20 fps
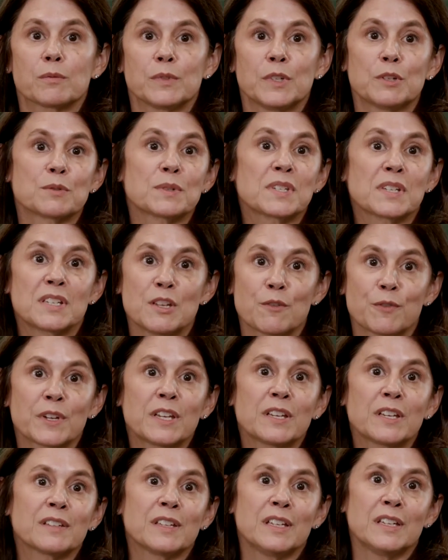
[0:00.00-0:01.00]

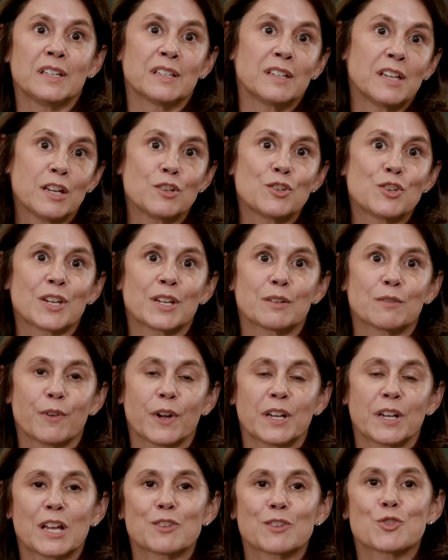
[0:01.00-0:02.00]
significantly engaging in
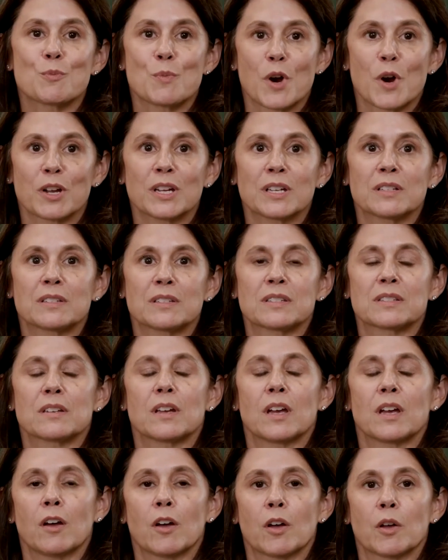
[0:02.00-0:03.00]
financial markets
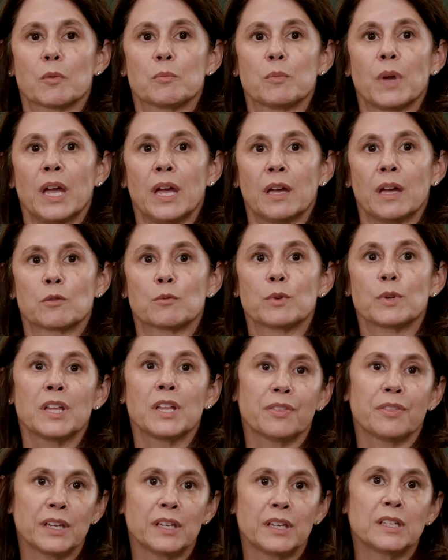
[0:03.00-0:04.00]
and really
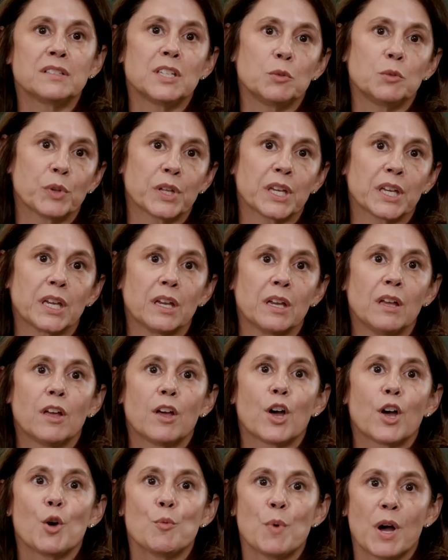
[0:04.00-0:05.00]
thinking deeply
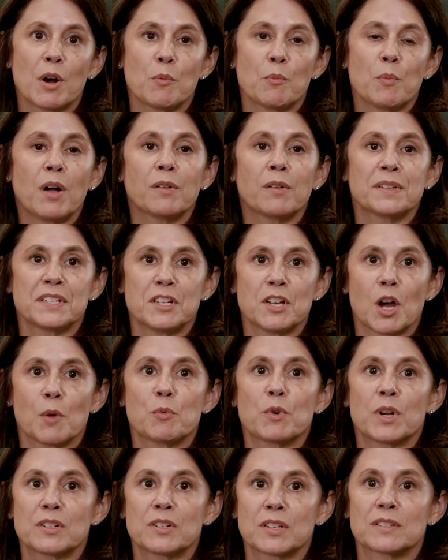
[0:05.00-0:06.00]
about policy
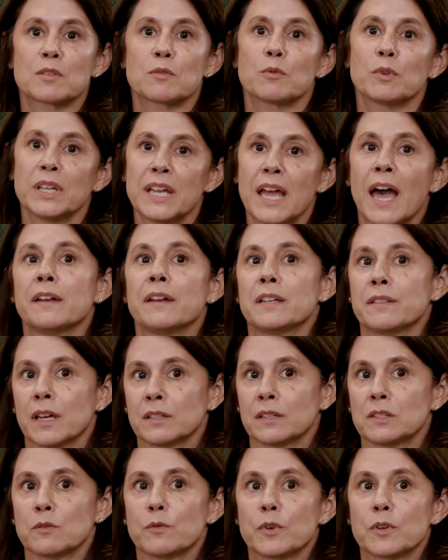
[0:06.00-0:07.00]
operations and really adding
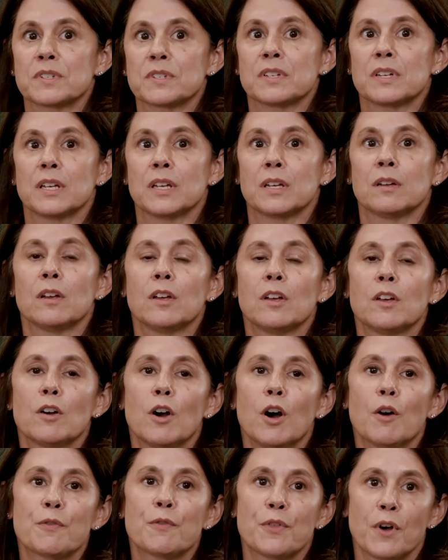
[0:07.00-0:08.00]
that diversity
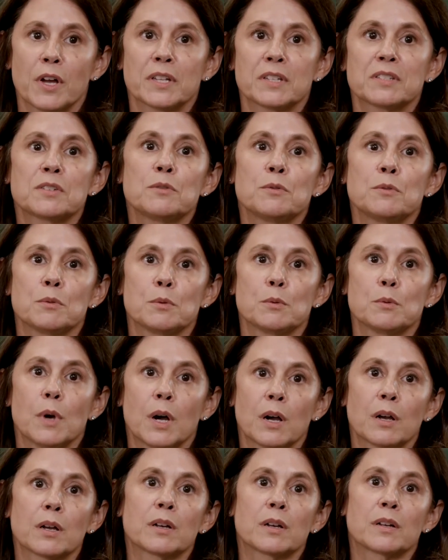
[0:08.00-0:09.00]
of thought to
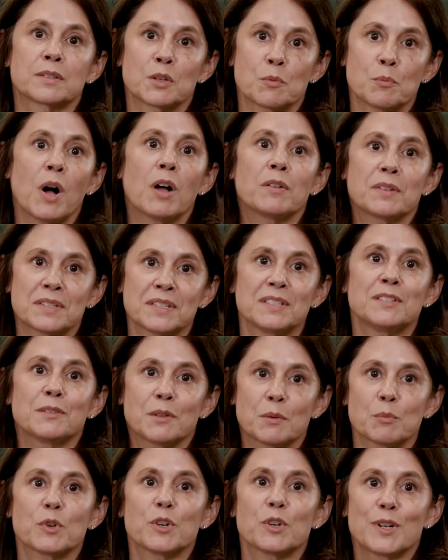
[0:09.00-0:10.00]
policy
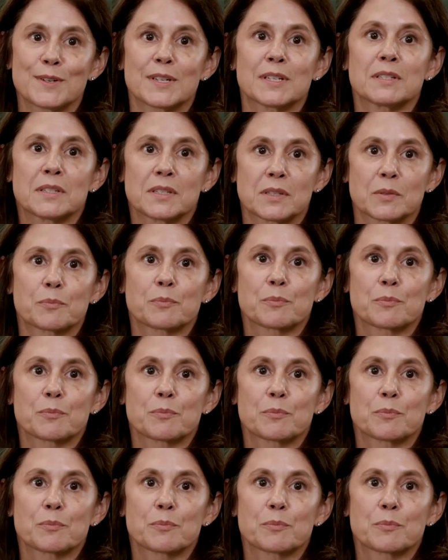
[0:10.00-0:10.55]
deliberations.